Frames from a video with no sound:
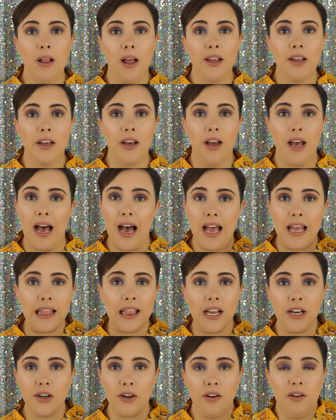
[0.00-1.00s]
like an
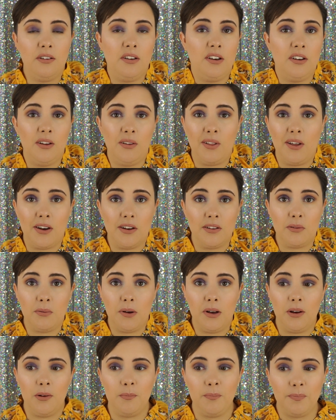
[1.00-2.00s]
eyeliner, you can do that as
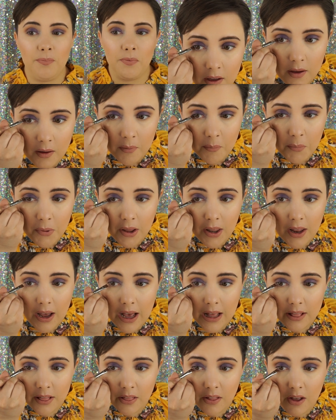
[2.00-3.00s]
well. But
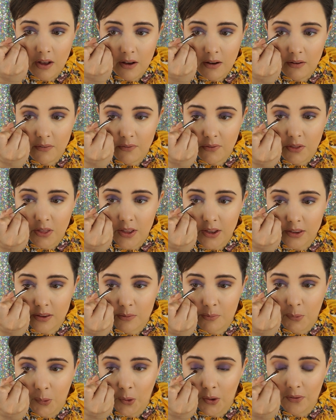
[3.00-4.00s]
I love
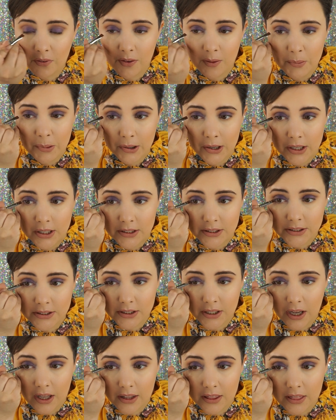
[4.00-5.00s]
this Morphe
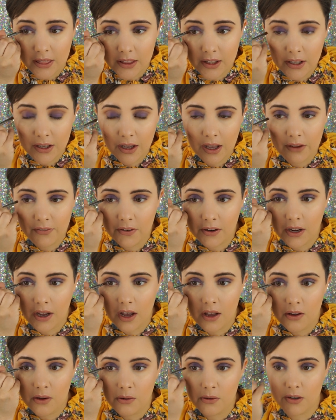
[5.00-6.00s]
brush. I
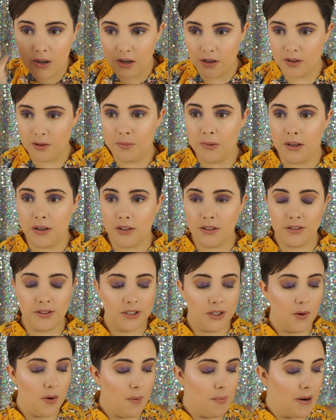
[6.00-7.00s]
forgot who turned me on
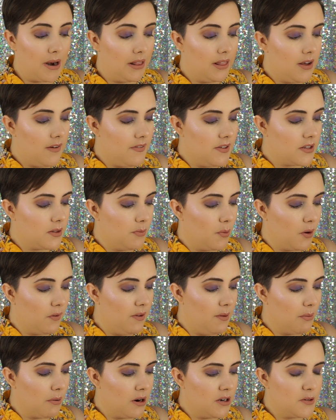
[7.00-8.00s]
to it, but I love this
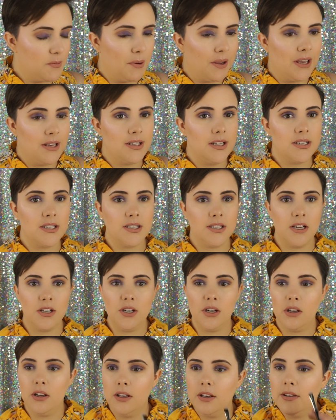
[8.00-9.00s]
Morphe brush because it's
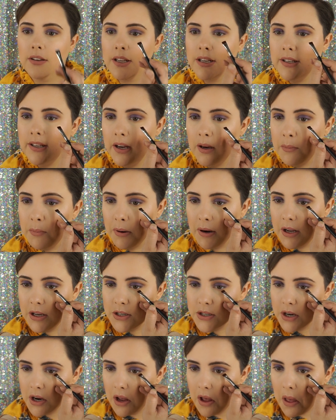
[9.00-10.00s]
such a good detail
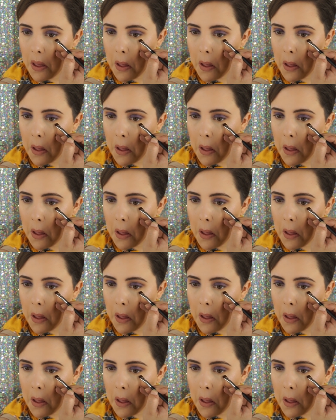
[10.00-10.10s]
brush.